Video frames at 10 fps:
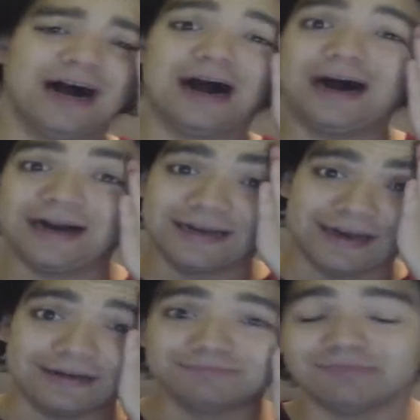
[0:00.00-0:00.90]
I,
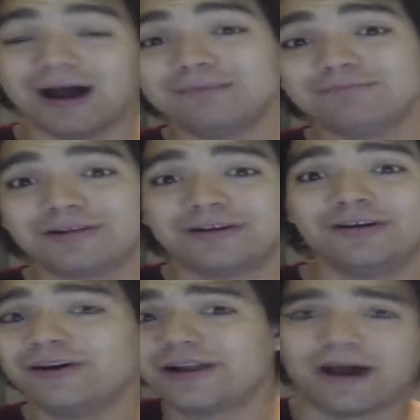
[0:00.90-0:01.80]
i'm i'm
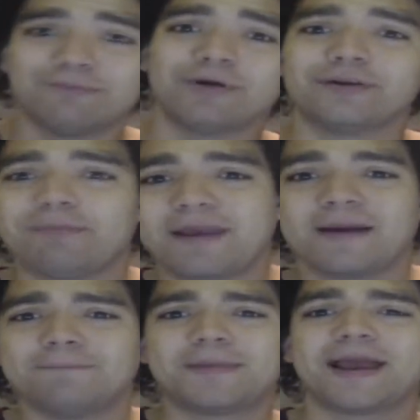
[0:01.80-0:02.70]
good i going to
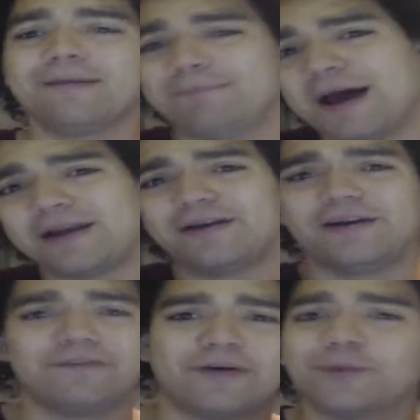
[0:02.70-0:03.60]
become get better
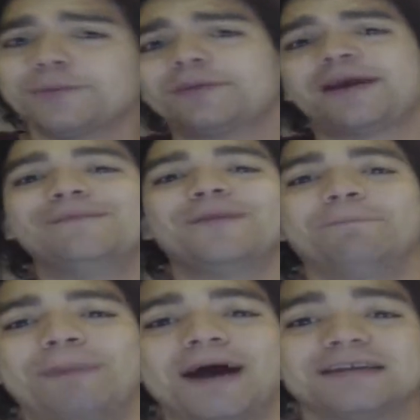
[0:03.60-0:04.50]
if i want to become the
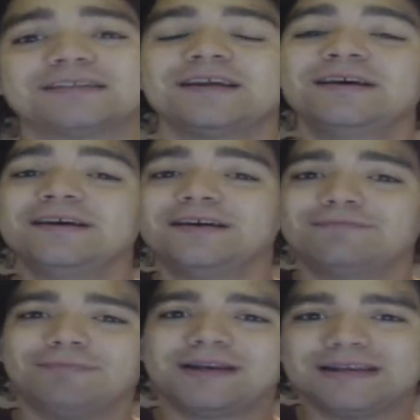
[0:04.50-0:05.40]
best
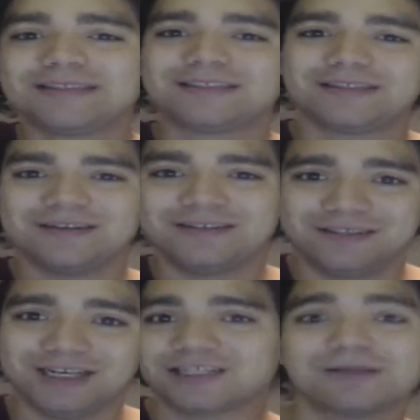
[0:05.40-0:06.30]
but it's
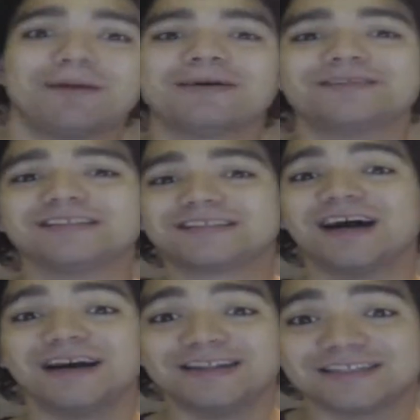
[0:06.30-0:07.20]
just about this
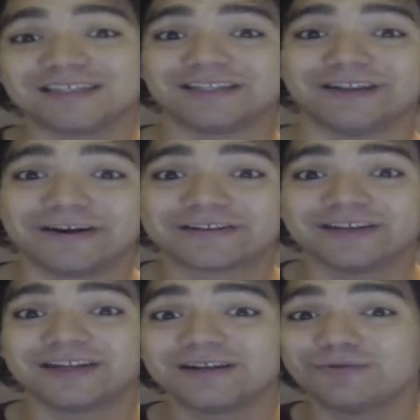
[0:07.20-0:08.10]
guy that's a
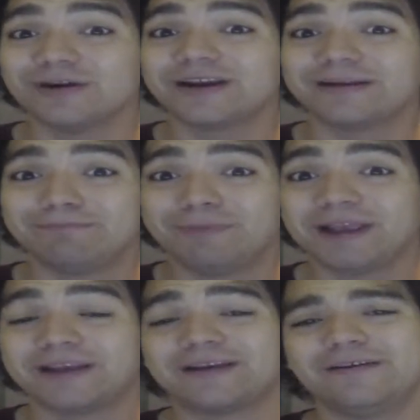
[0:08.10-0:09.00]
doctor that want to
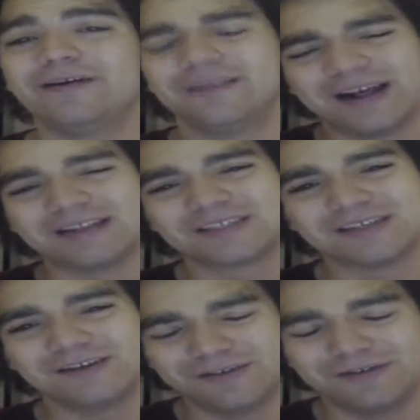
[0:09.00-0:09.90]
be that's
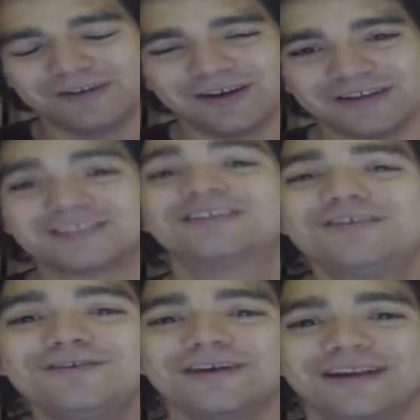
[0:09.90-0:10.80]
a
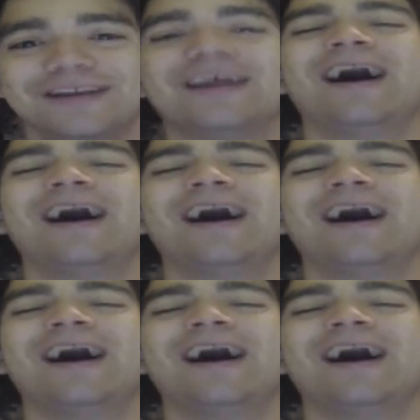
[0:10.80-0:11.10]
student